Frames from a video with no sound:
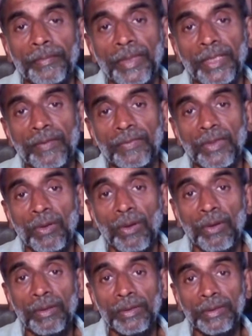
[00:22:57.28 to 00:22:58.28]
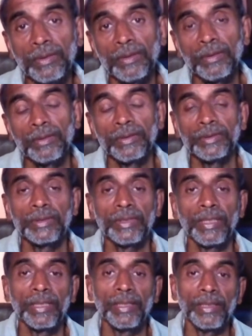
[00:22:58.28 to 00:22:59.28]
many of the long
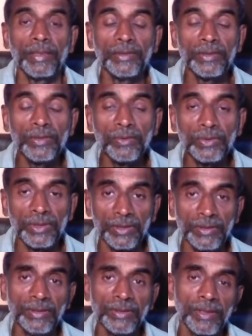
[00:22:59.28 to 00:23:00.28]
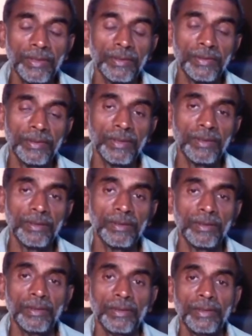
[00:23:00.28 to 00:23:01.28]
stay institutions, the
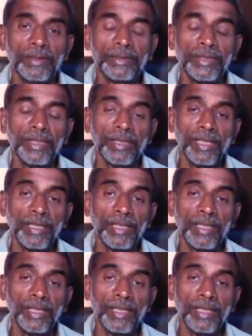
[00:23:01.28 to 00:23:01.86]
insane